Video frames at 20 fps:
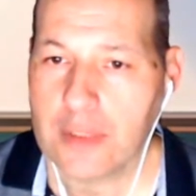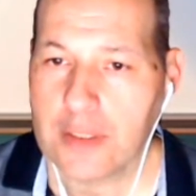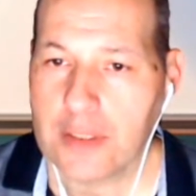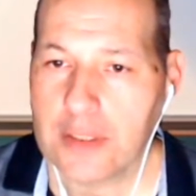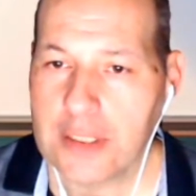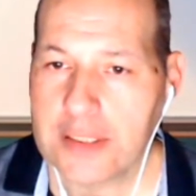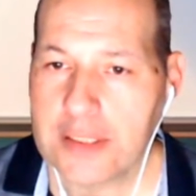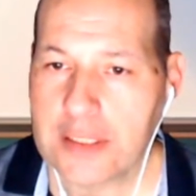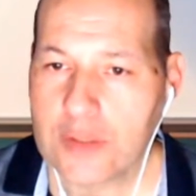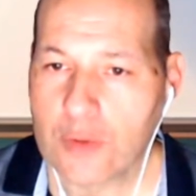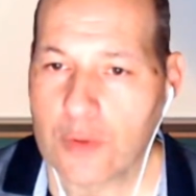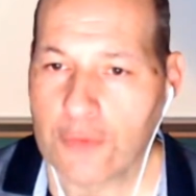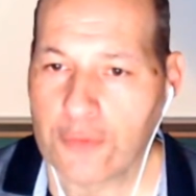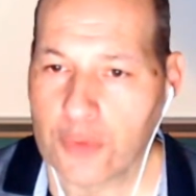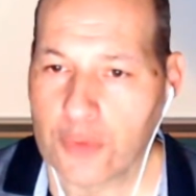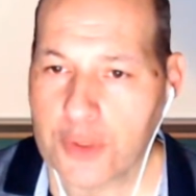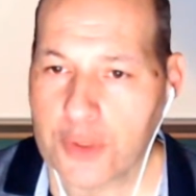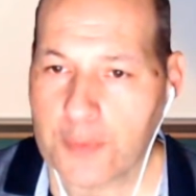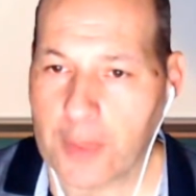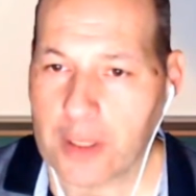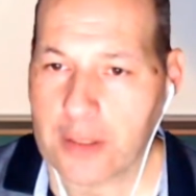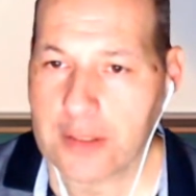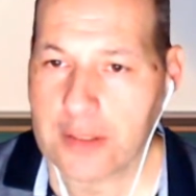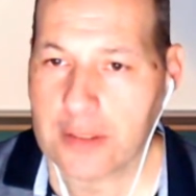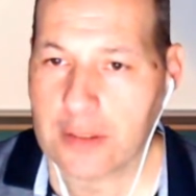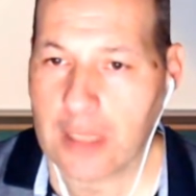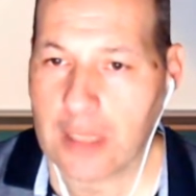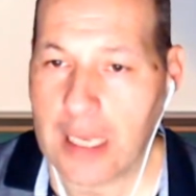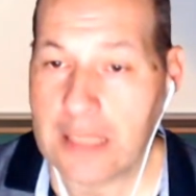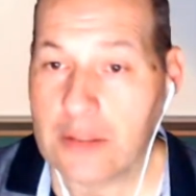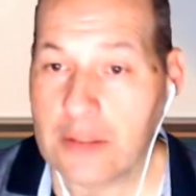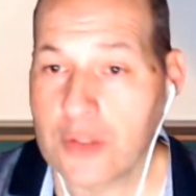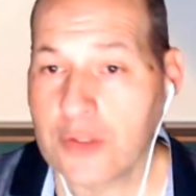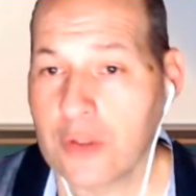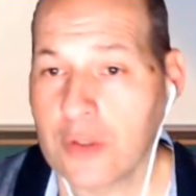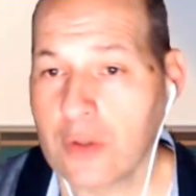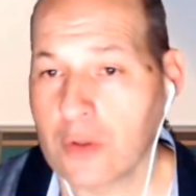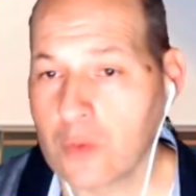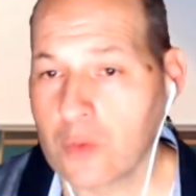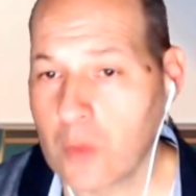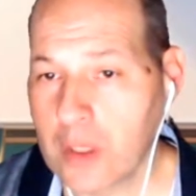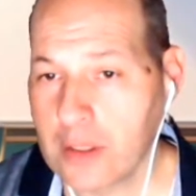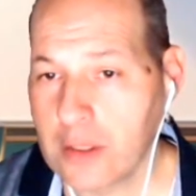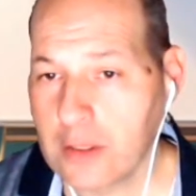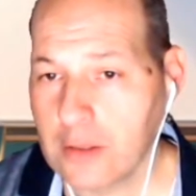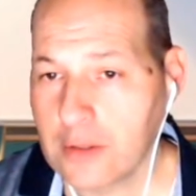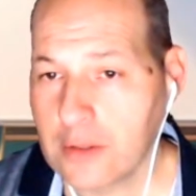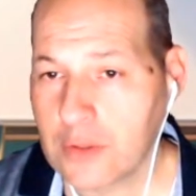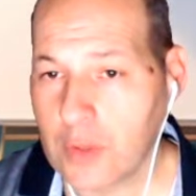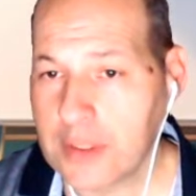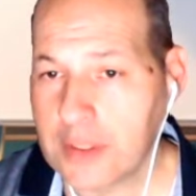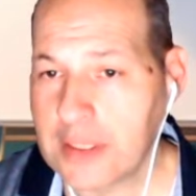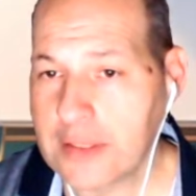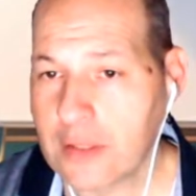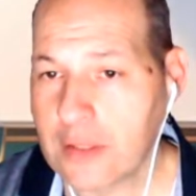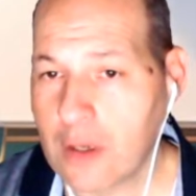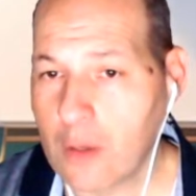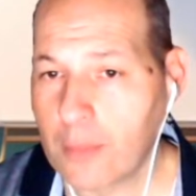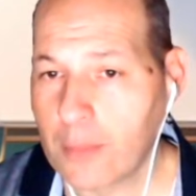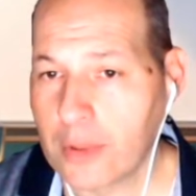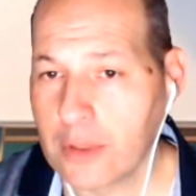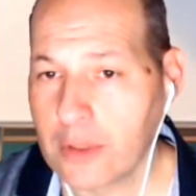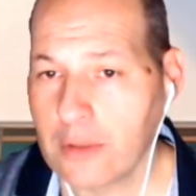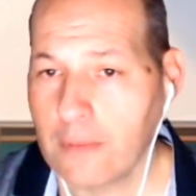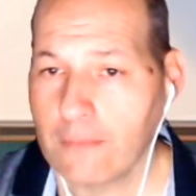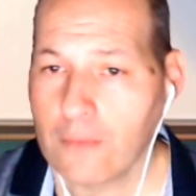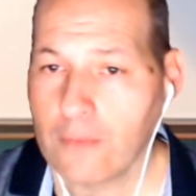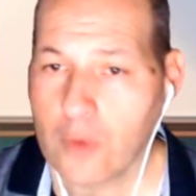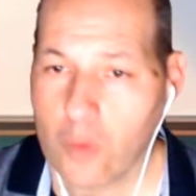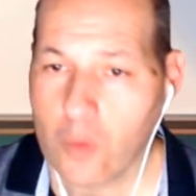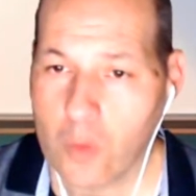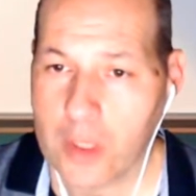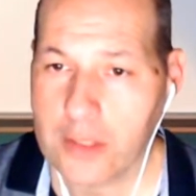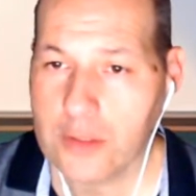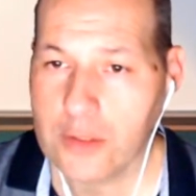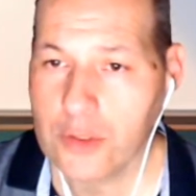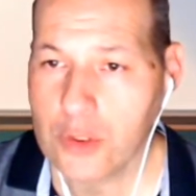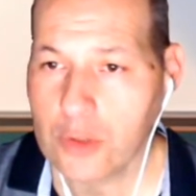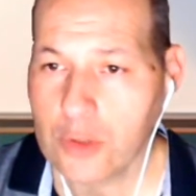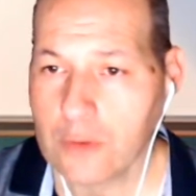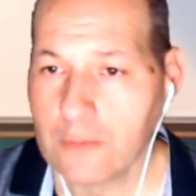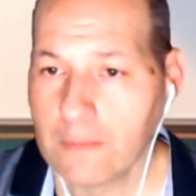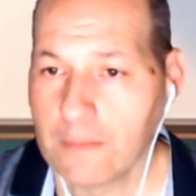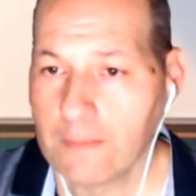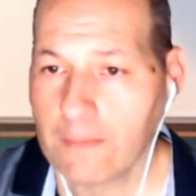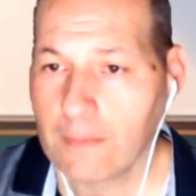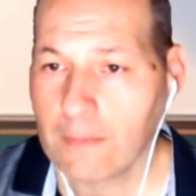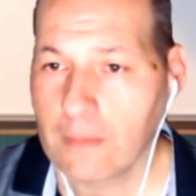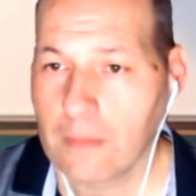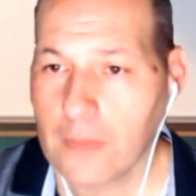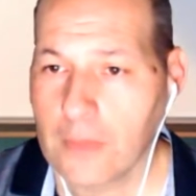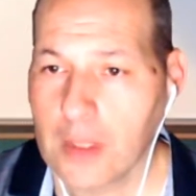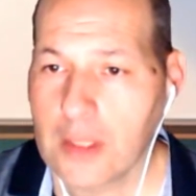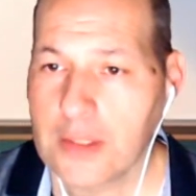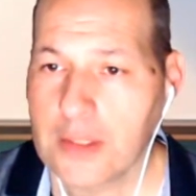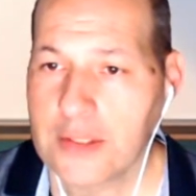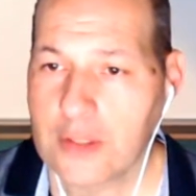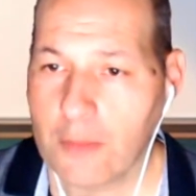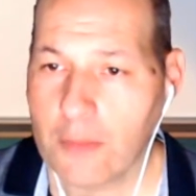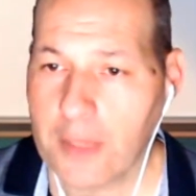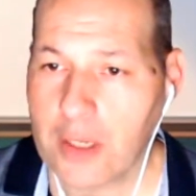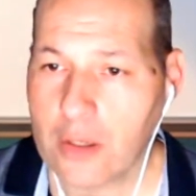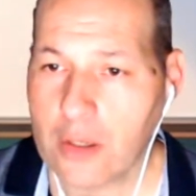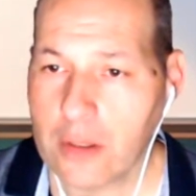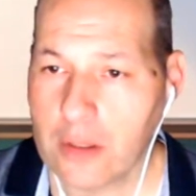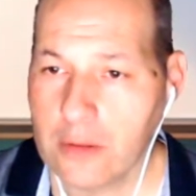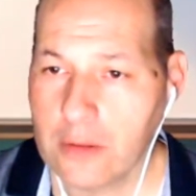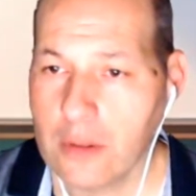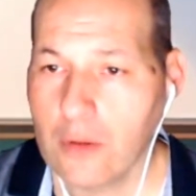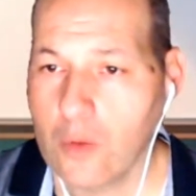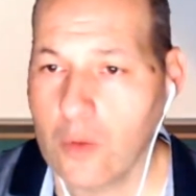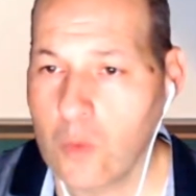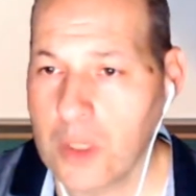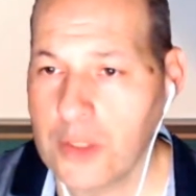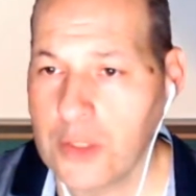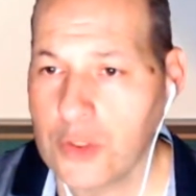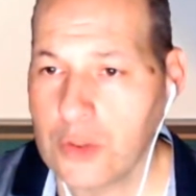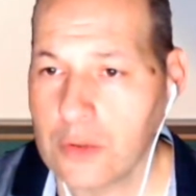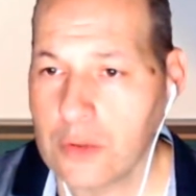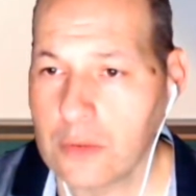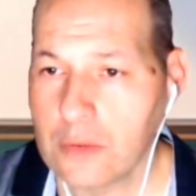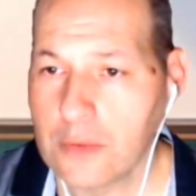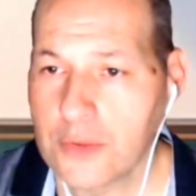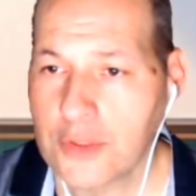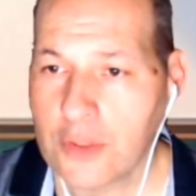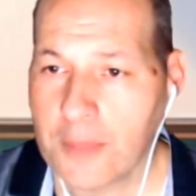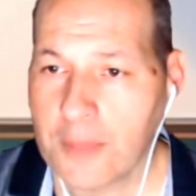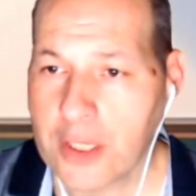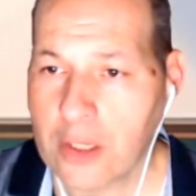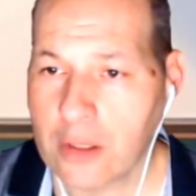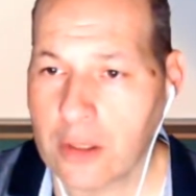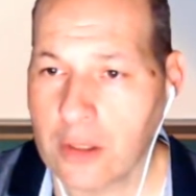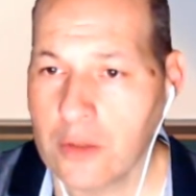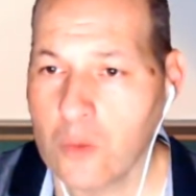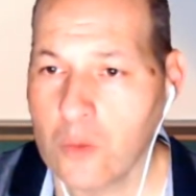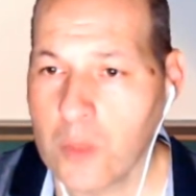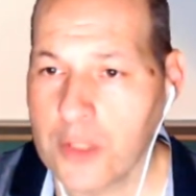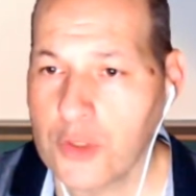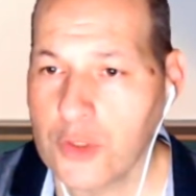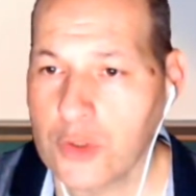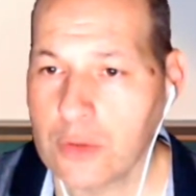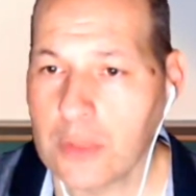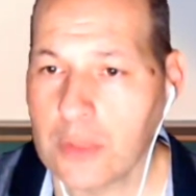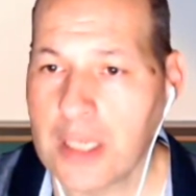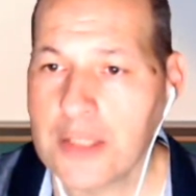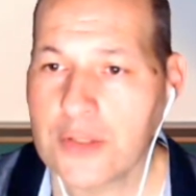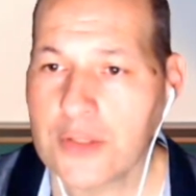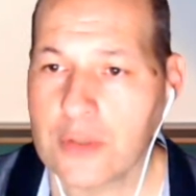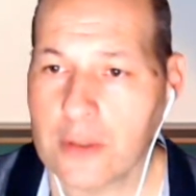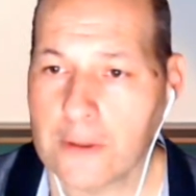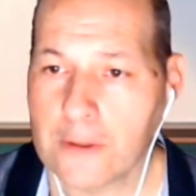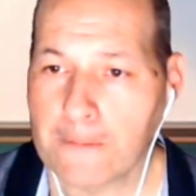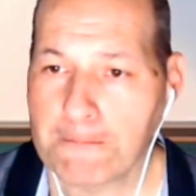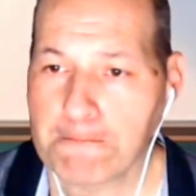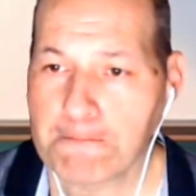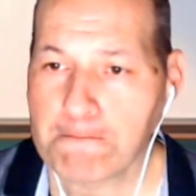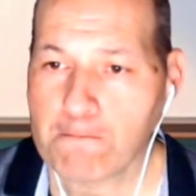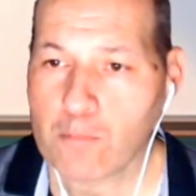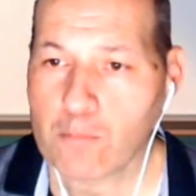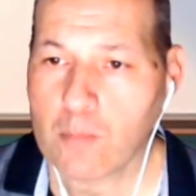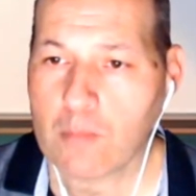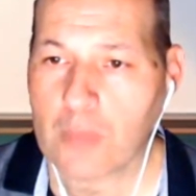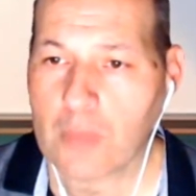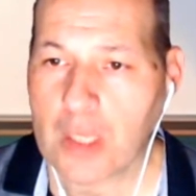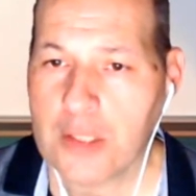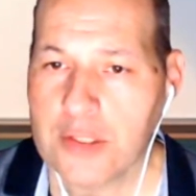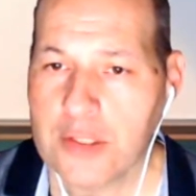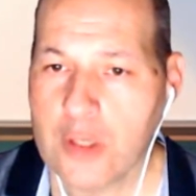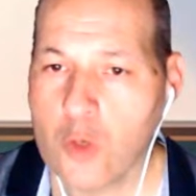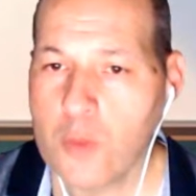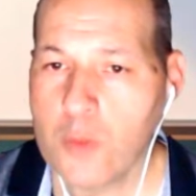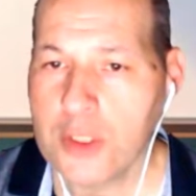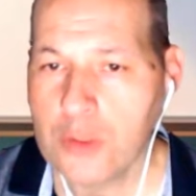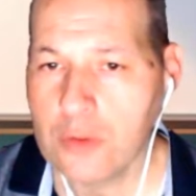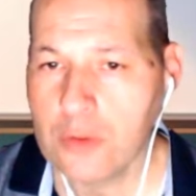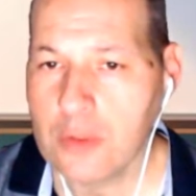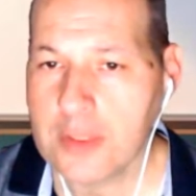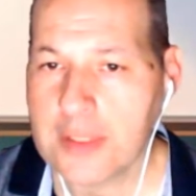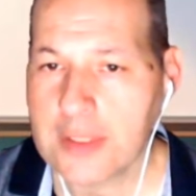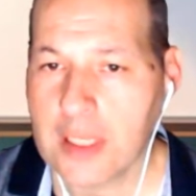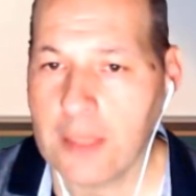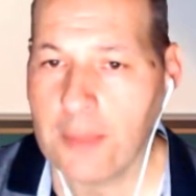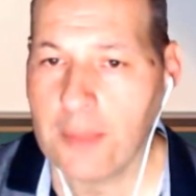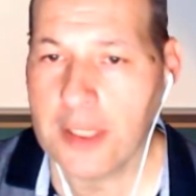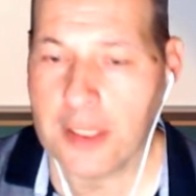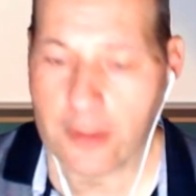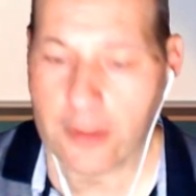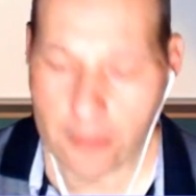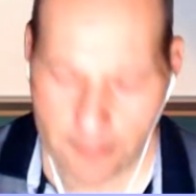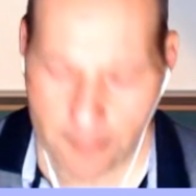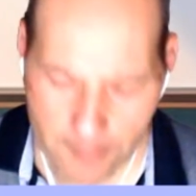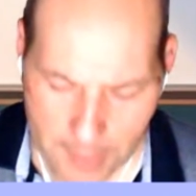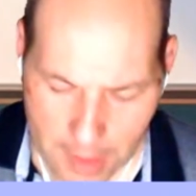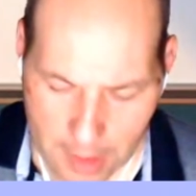This is the first part, and the second one. So it is a couple. 1, 2, semicolon, 1, 2, semicolon, 1, 2, and so on. So we do the same here.